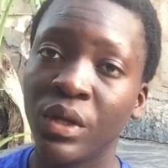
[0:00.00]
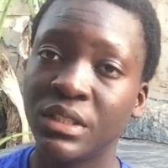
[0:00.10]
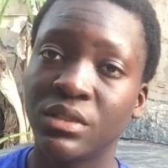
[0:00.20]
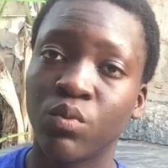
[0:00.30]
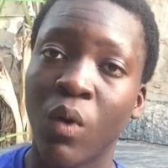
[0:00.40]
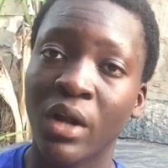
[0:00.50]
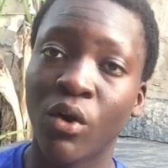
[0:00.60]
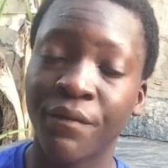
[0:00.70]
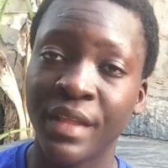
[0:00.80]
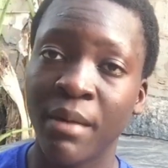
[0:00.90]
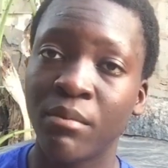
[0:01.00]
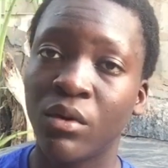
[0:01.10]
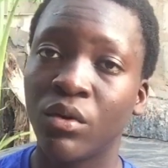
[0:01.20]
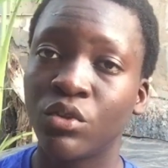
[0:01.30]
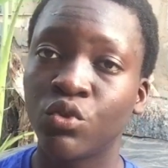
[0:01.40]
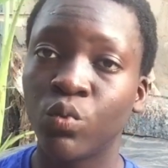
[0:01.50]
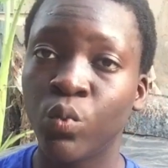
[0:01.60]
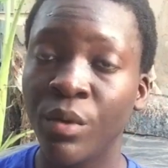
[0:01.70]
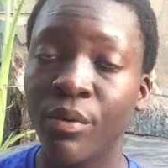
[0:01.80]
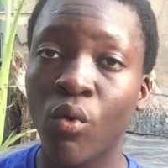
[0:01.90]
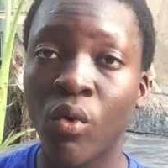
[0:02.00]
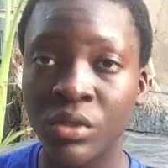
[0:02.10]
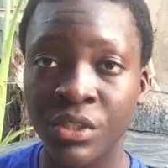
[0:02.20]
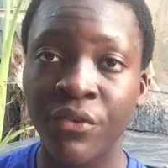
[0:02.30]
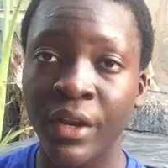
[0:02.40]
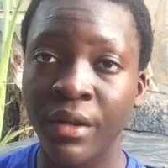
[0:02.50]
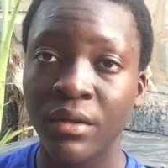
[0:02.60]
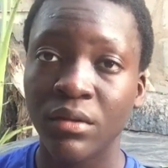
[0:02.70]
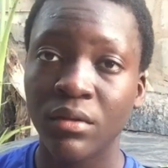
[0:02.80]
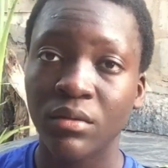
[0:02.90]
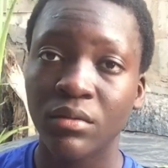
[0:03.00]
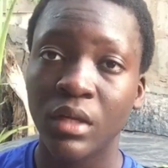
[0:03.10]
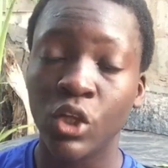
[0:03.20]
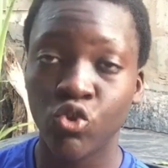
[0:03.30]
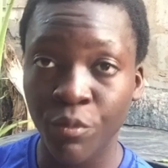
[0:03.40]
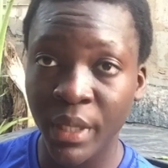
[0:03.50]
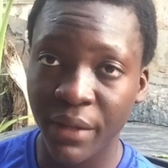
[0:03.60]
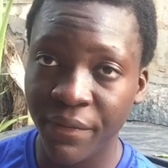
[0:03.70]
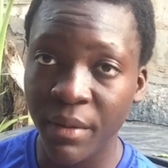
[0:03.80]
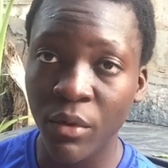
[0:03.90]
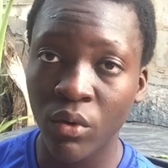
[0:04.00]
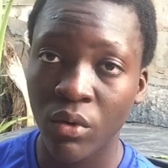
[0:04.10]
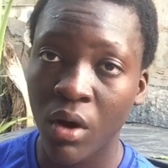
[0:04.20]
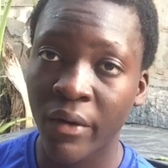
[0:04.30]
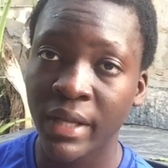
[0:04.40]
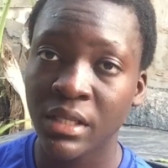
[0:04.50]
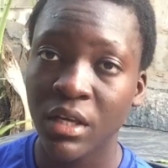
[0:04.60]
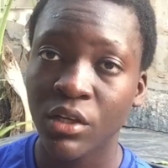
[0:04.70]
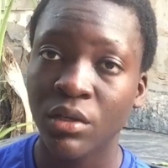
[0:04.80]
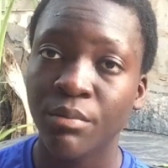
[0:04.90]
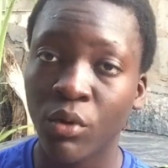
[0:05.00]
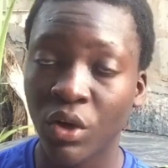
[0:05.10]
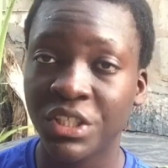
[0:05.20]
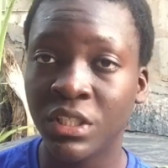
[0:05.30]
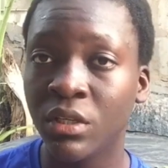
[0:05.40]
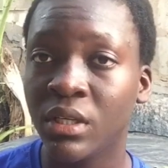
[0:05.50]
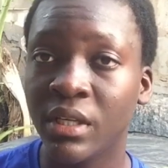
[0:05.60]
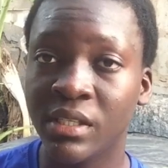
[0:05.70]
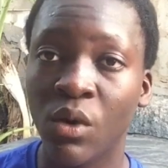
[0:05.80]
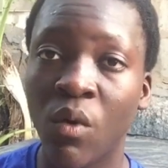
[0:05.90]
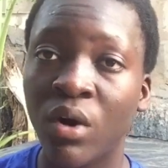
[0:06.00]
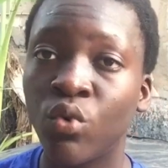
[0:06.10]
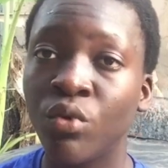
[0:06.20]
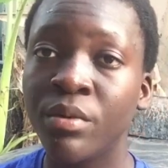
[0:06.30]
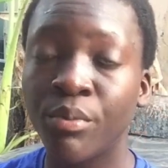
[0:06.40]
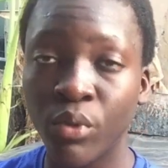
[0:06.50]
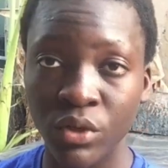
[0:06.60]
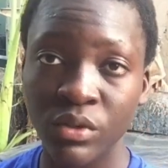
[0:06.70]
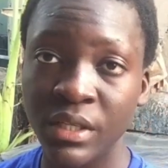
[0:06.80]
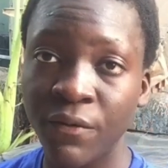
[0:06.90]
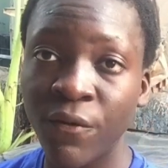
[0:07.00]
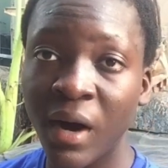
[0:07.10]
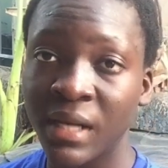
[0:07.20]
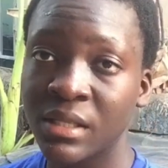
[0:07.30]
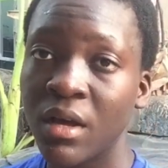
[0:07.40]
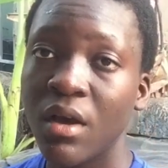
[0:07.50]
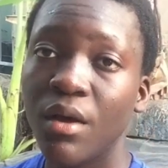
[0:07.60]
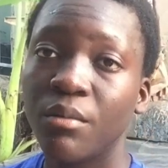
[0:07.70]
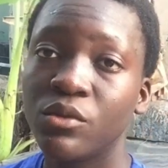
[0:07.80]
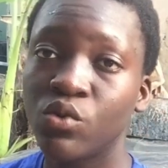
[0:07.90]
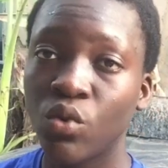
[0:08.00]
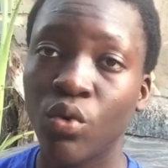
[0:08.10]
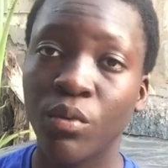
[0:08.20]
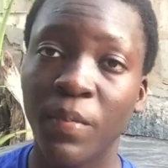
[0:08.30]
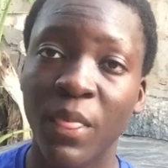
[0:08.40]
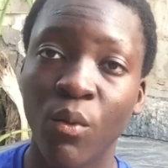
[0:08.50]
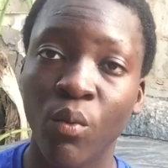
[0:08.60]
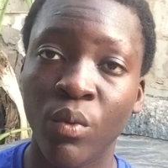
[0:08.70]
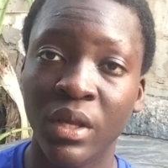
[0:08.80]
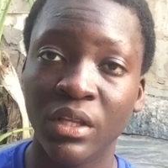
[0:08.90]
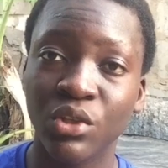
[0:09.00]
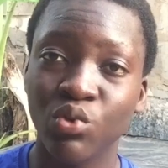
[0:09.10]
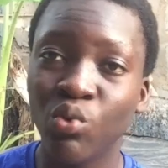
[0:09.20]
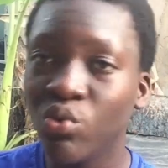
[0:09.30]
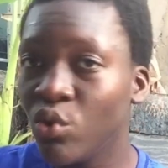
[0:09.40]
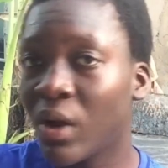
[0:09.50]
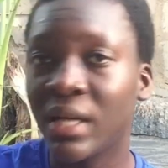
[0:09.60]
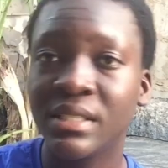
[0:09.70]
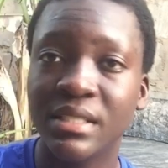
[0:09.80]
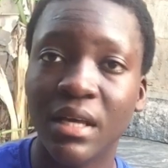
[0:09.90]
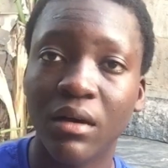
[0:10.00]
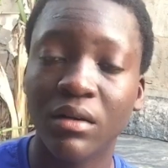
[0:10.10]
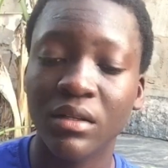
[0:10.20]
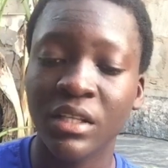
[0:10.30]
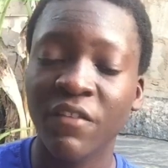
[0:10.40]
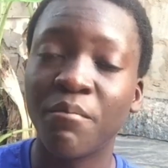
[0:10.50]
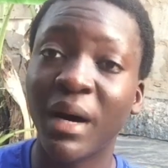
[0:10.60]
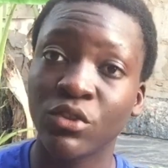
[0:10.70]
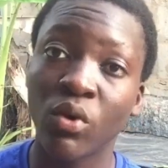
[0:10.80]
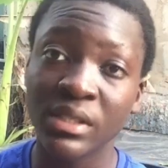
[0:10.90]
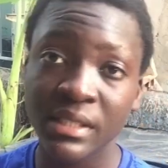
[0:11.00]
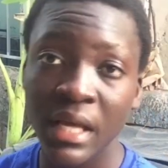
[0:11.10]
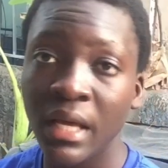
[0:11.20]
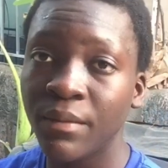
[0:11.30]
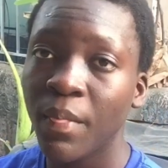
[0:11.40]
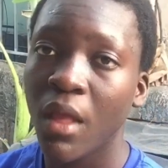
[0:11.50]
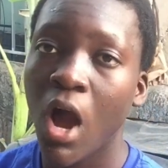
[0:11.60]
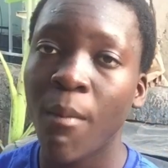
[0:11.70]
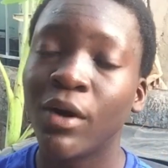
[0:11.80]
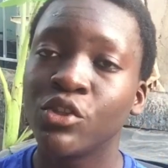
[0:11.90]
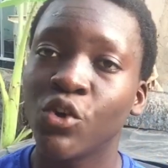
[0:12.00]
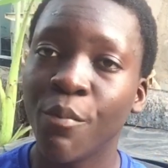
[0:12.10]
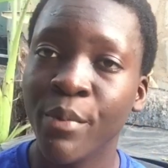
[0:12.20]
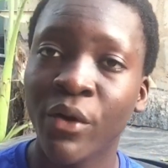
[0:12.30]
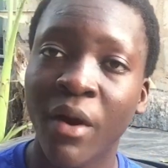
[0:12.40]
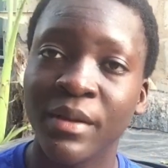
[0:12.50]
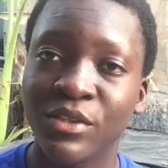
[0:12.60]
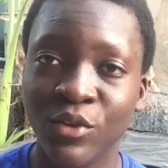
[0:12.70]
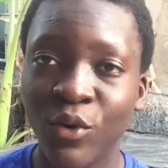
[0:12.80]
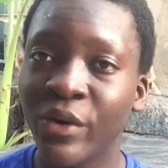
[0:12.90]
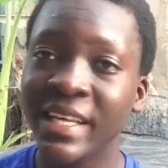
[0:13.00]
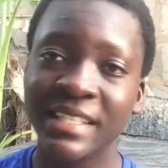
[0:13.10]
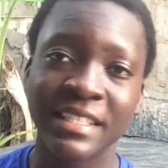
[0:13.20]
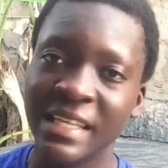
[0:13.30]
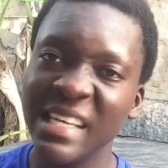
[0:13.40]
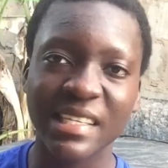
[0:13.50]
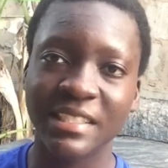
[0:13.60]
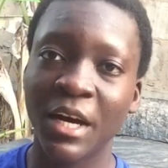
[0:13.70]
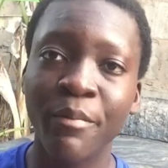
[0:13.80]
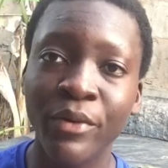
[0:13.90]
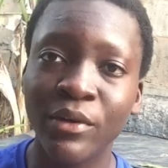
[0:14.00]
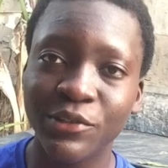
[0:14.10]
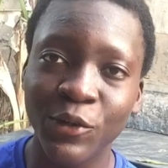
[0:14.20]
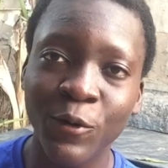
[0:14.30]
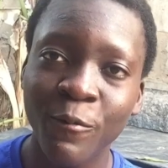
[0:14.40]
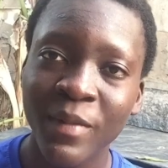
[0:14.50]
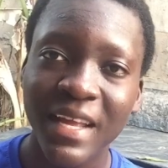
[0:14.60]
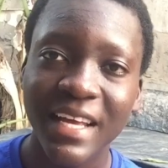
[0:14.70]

which one of them should be the consequence? It should be a female, all right, because she is the one who will be producing for us. So you can't give much concern about your male rabbit. You know, he is the champion, so